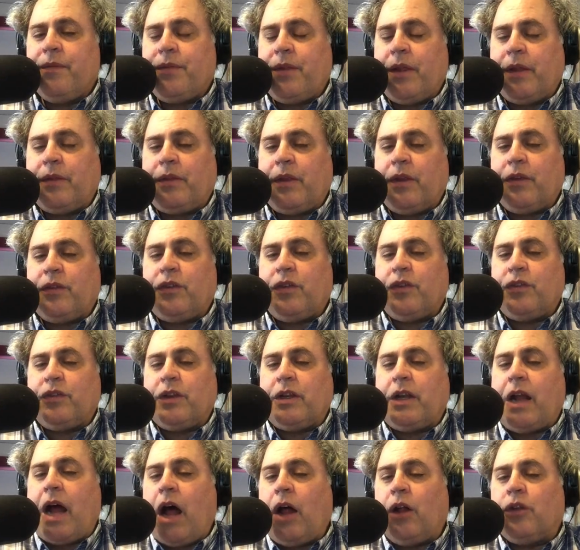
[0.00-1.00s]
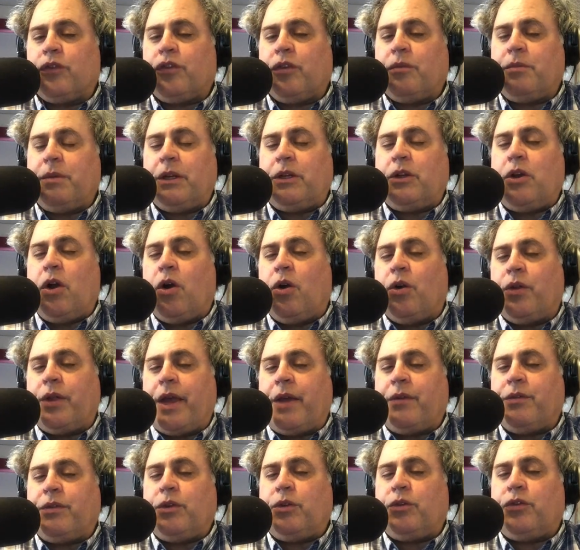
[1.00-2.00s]
That this is an ultimate goal.
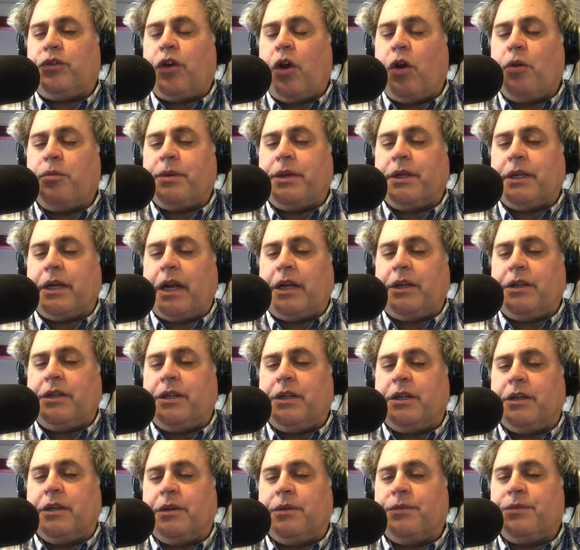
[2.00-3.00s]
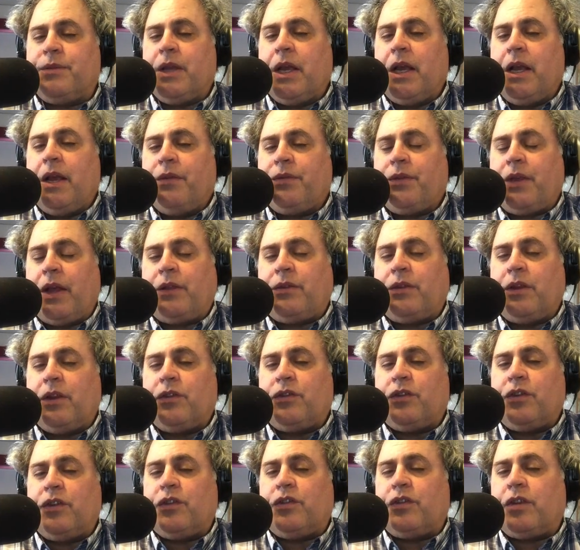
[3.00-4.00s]
They have a utopian idea that
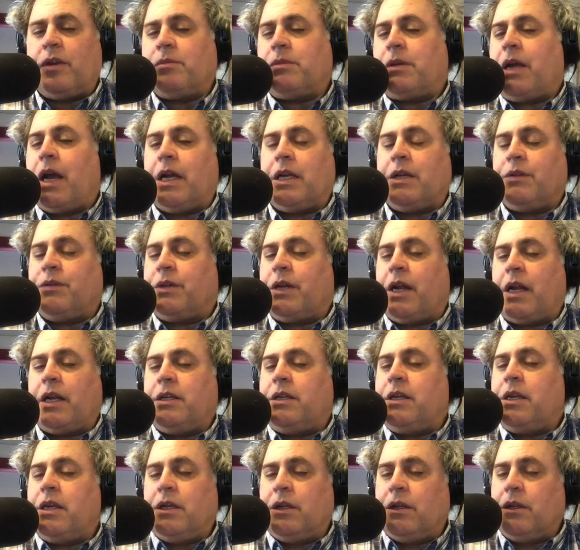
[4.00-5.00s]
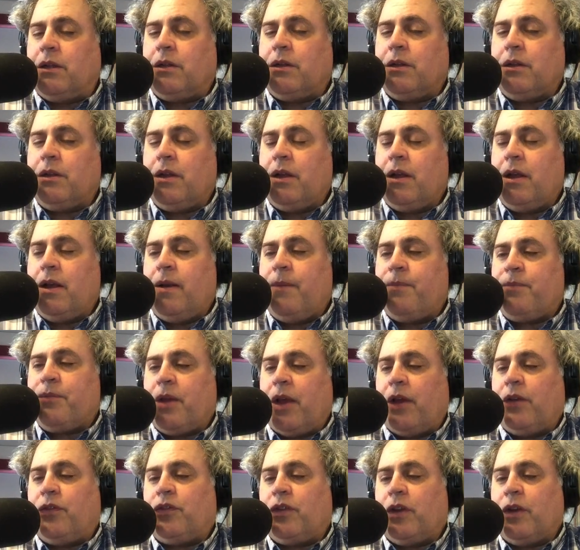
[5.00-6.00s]
this is some kind of an ideal,
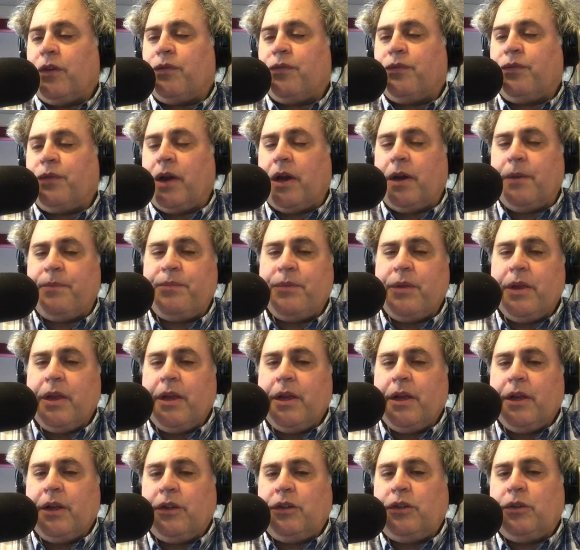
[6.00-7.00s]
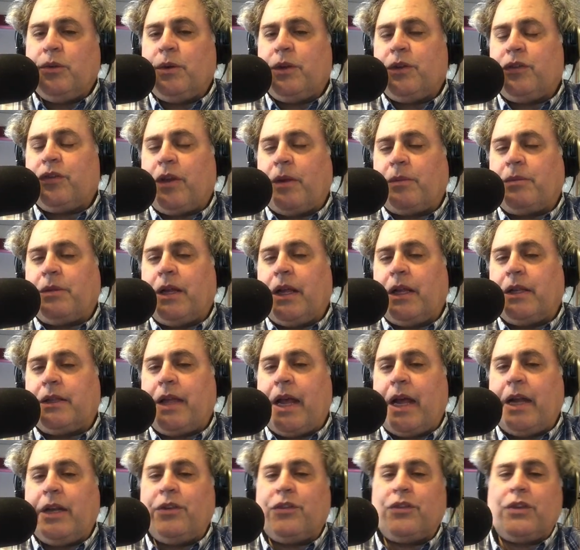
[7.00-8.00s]
as if doing something like
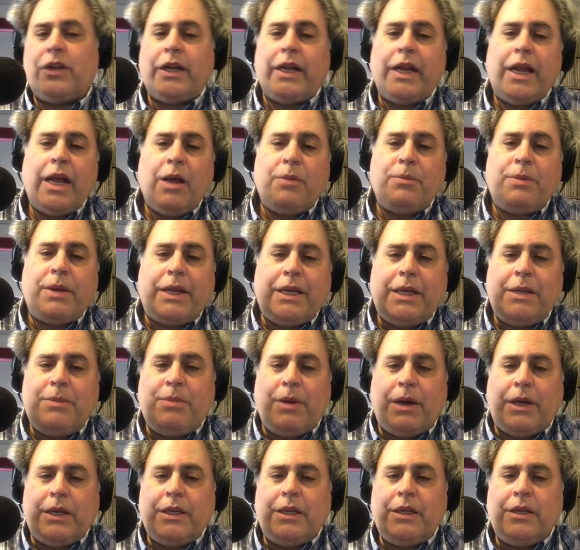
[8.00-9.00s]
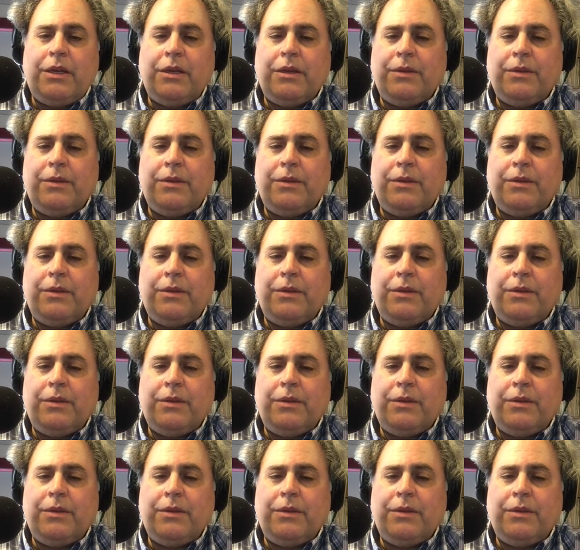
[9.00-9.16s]
that is going to help anybody,